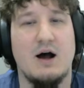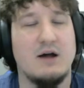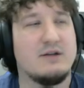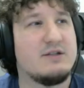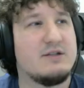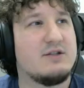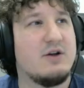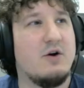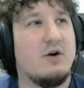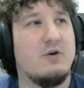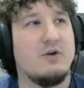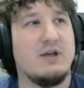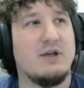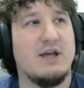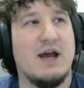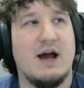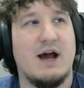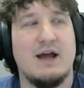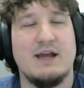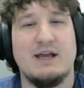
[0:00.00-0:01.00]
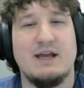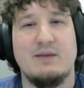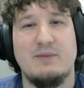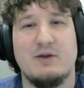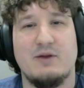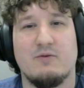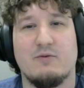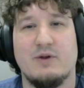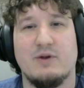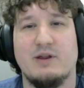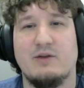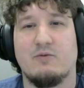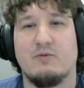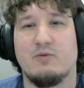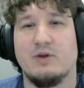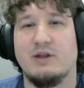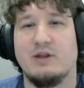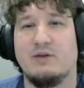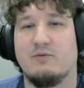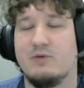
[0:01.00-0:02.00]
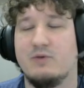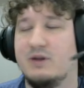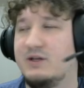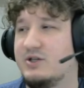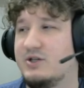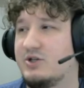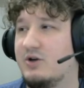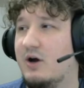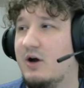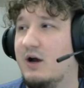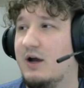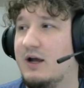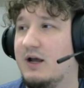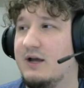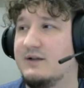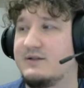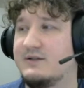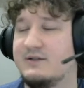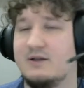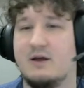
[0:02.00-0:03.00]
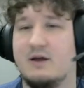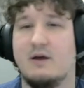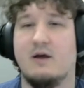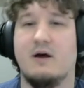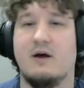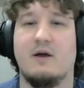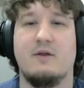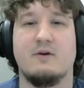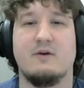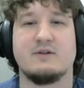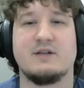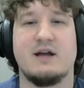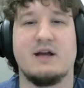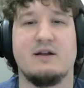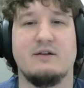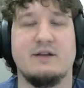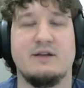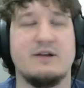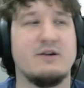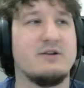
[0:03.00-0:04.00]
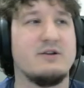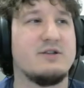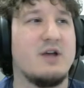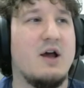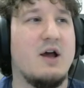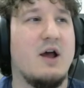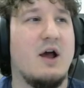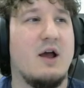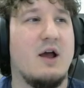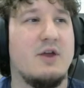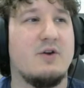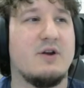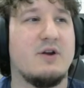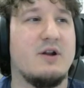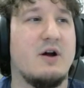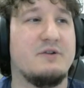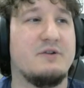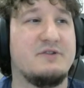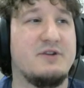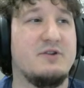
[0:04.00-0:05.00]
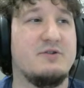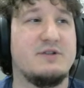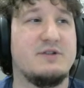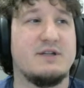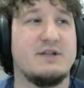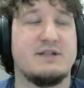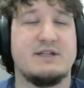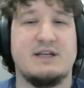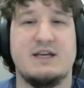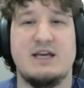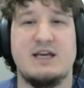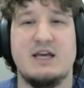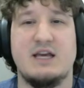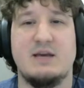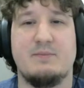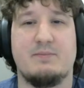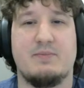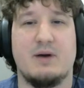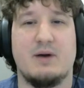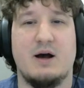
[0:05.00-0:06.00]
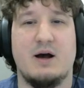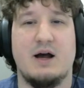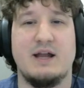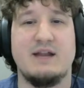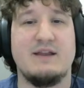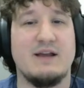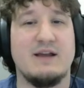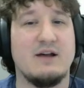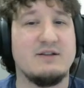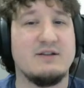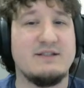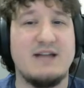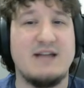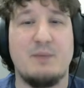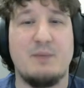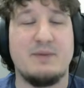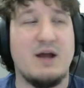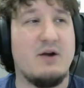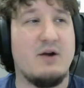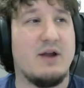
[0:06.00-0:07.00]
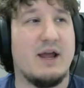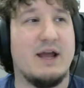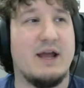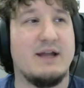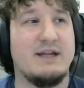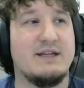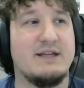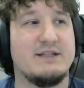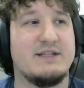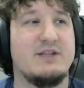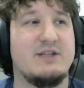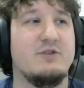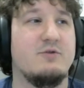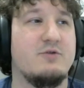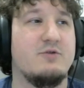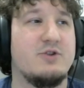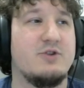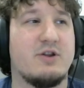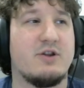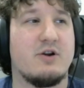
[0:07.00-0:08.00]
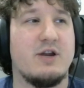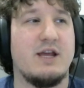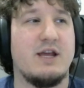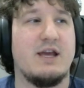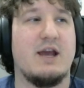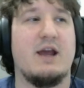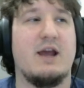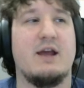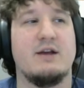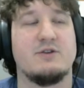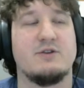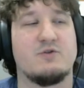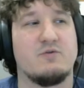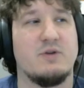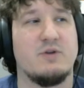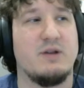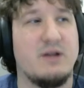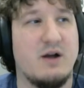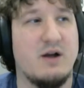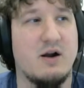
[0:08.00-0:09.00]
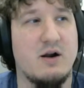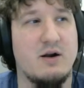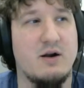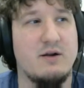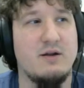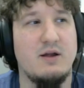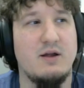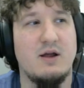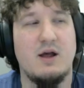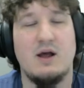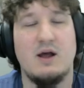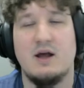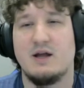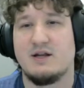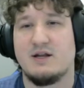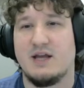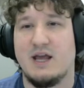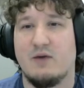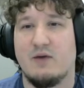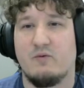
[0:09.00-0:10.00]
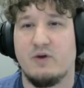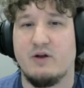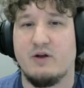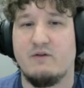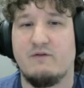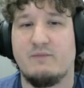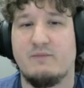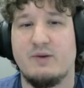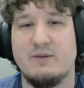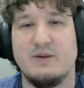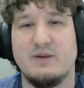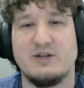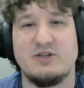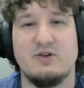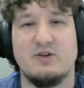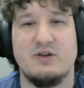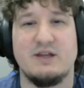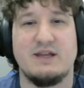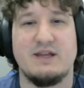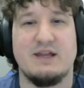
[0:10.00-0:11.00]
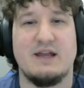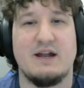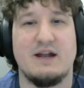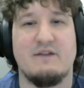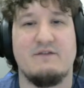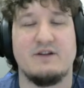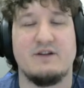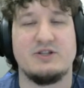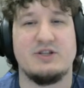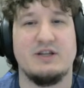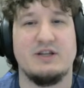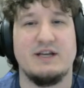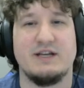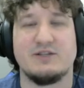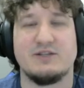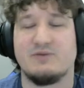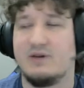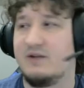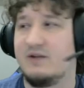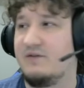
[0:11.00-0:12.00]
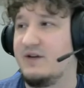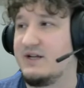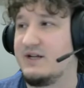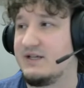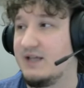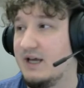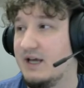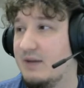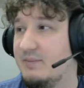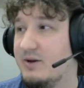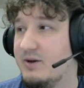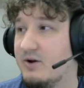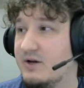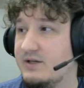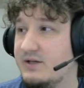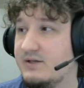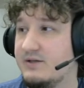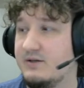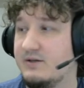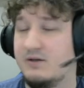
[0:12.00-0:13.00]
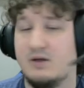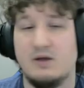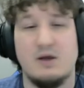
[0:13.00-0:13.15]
So yeah, it can be really, really, really strong against those kind of leaders. You can also use it to keep anything else tapped out, and he's huge. 30k is really hard to get rid of. Pretty much the only thing that efficiently gets rid of it is like Beerus.